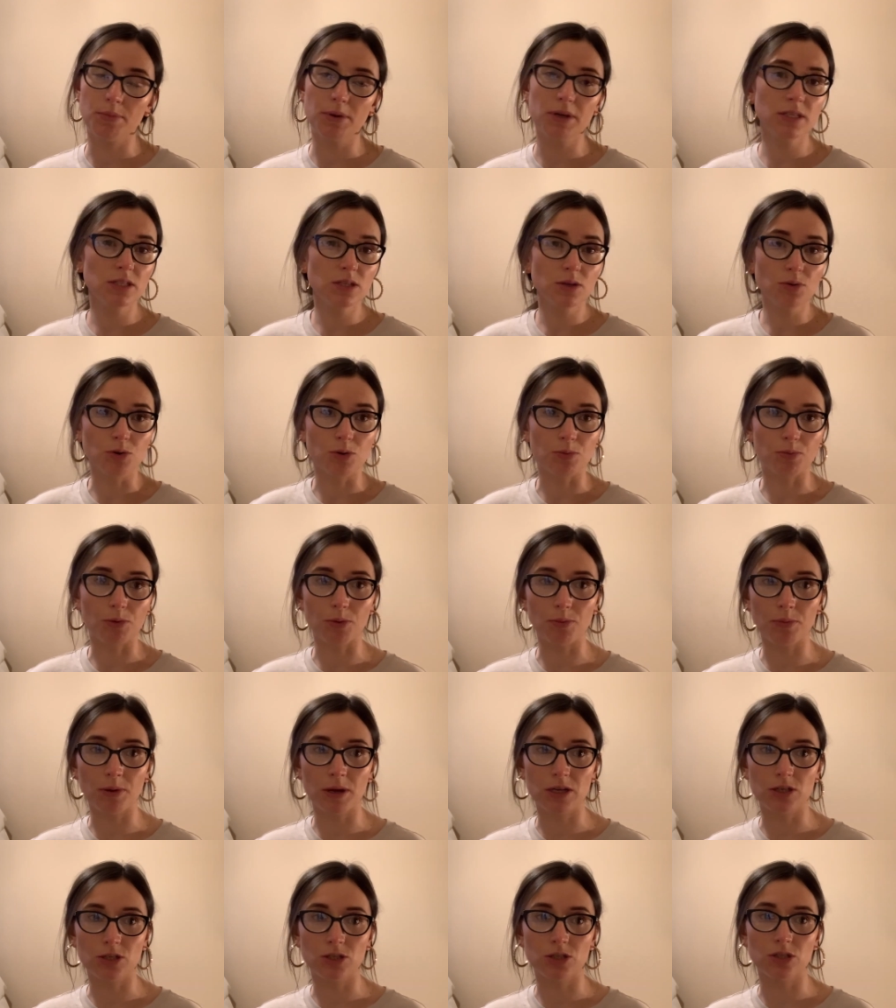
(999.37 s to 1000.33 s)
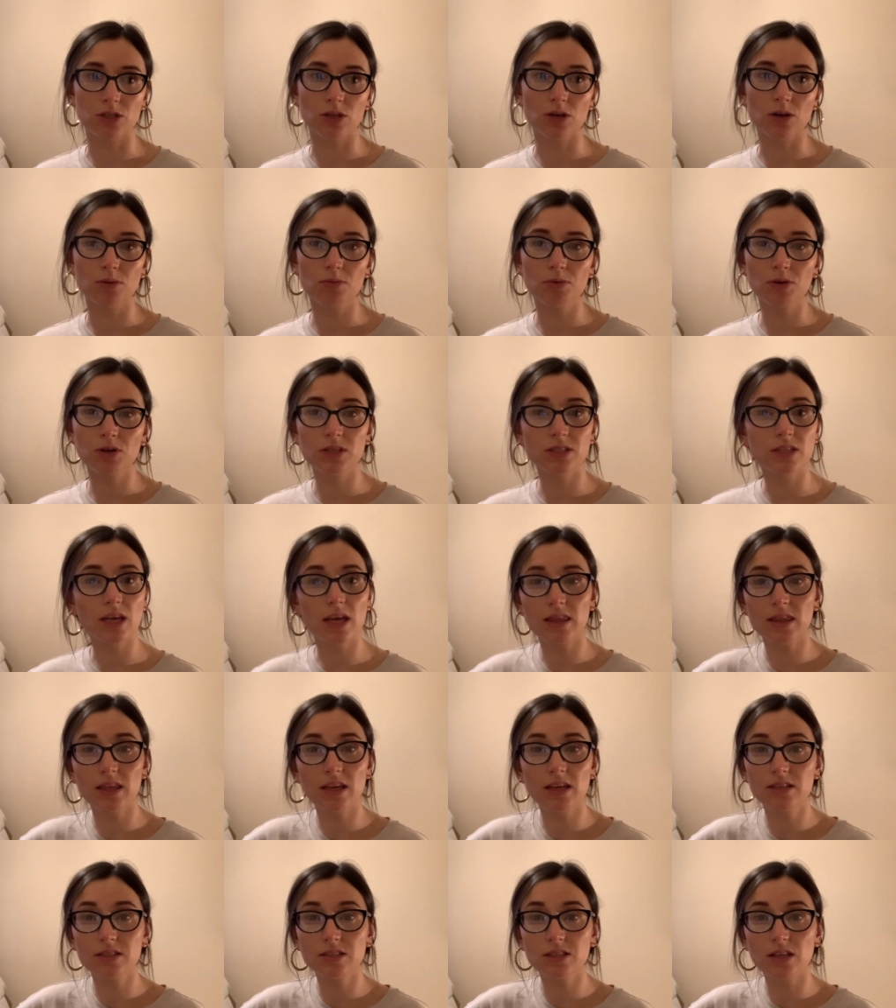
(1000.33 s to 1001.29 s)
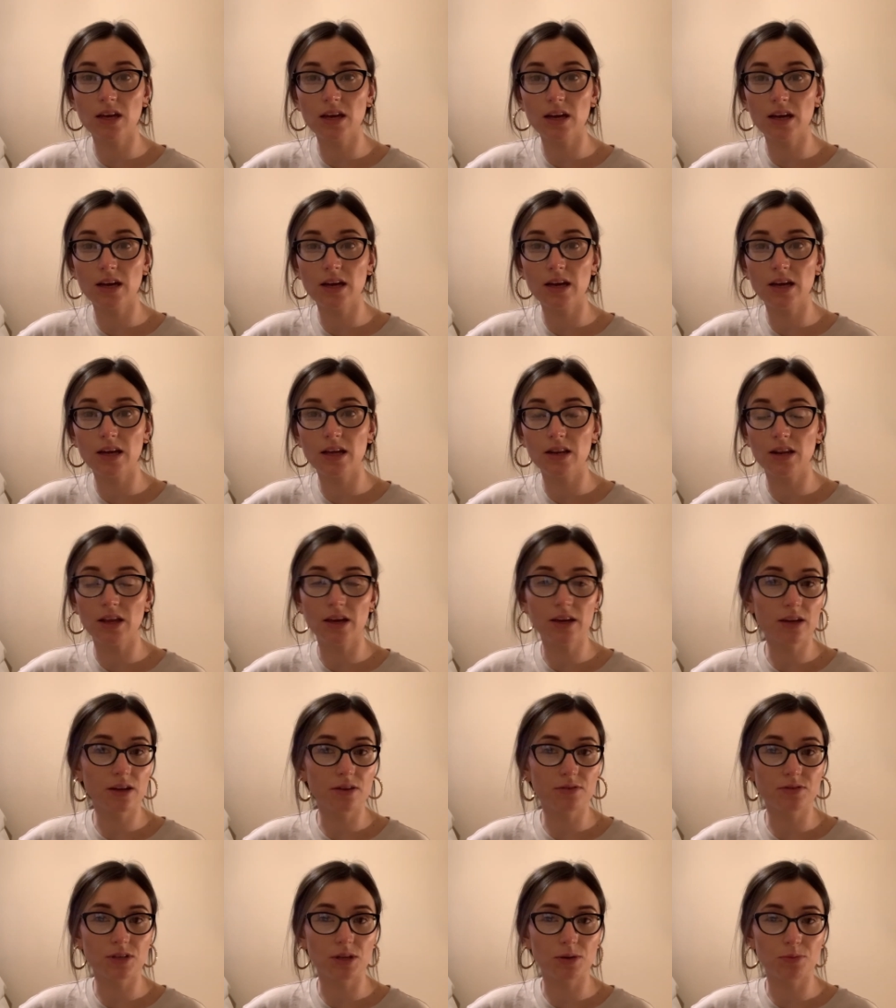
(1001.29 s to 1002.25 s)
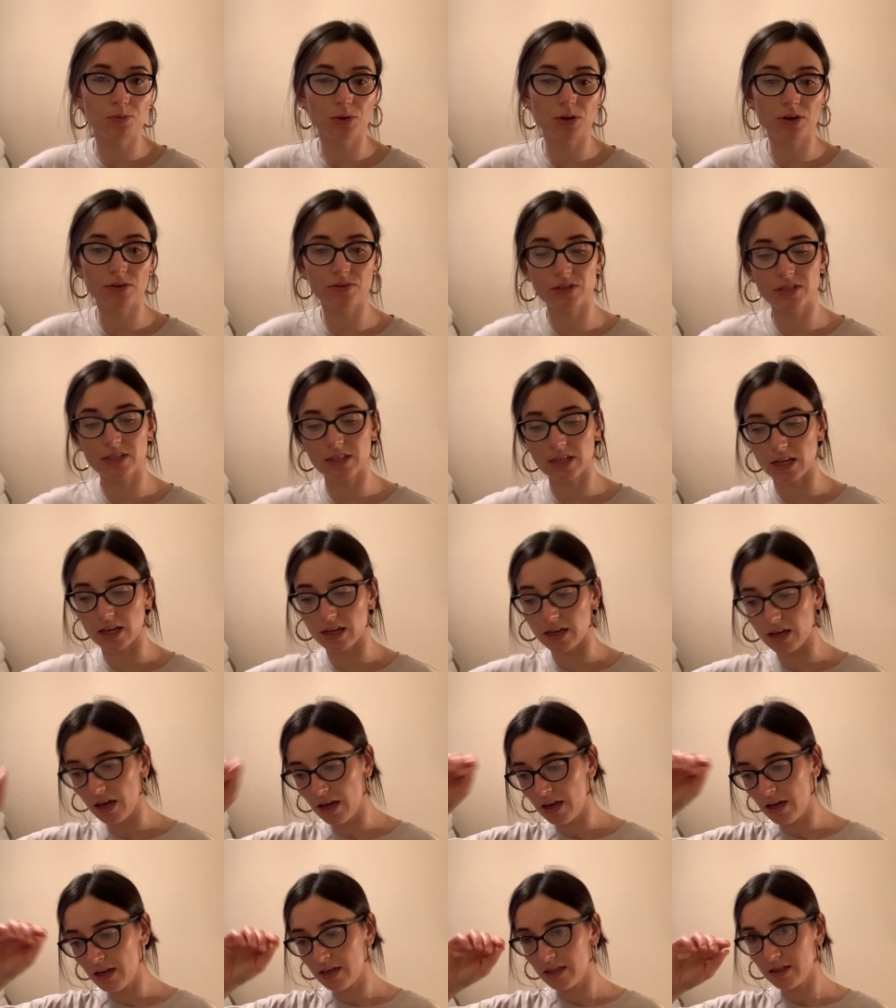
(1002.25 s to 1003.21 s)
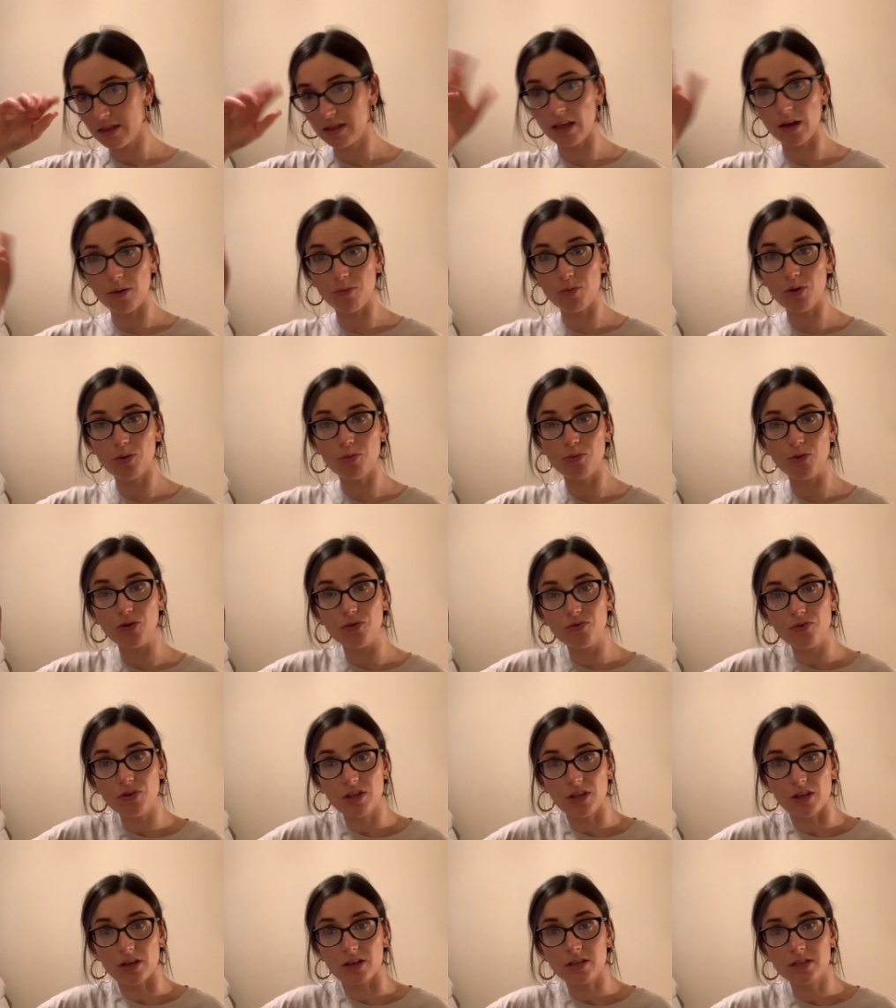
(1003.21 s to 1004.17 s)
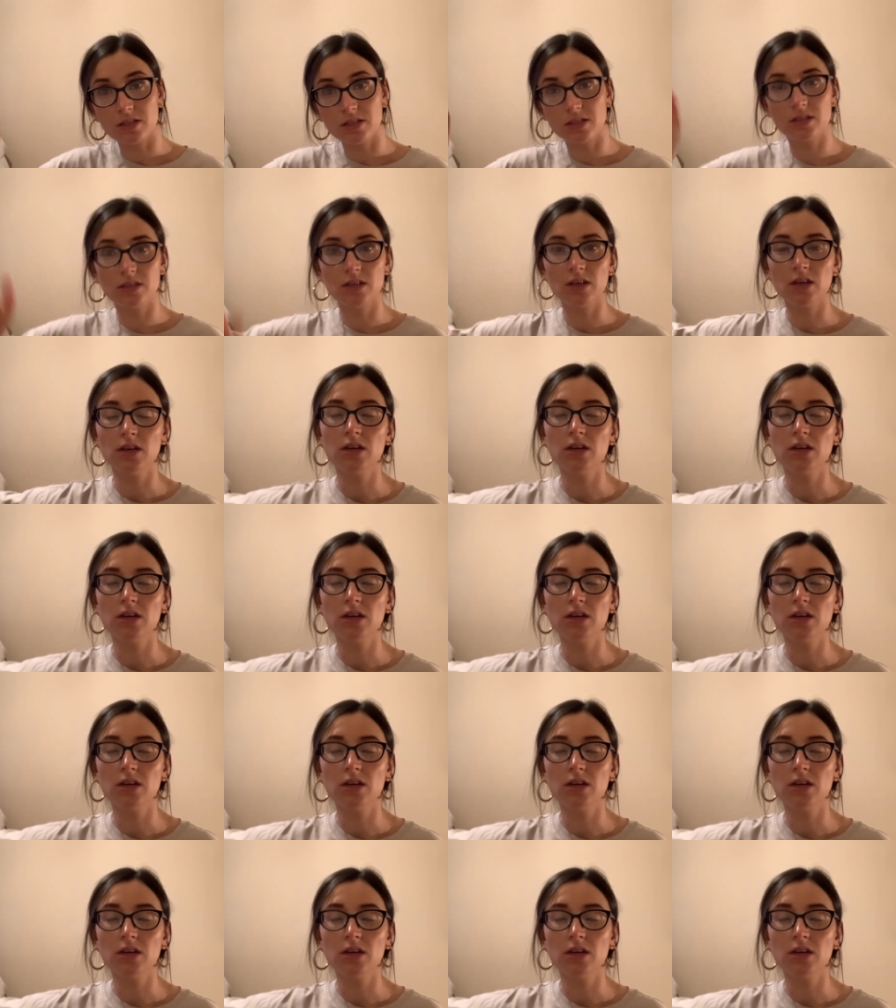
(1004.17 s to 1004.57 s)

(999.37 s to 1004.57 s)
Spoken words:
I still want to put pictures up because they're things that, like I've said previously, they will move with us.